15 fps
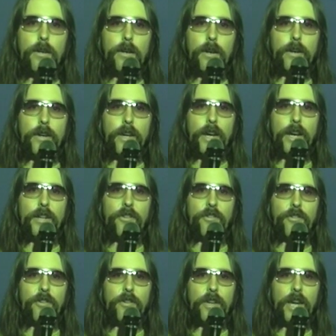Okay,
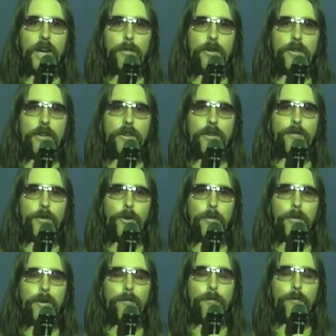this camera that you're viewing
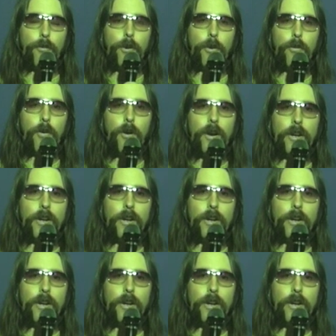me through right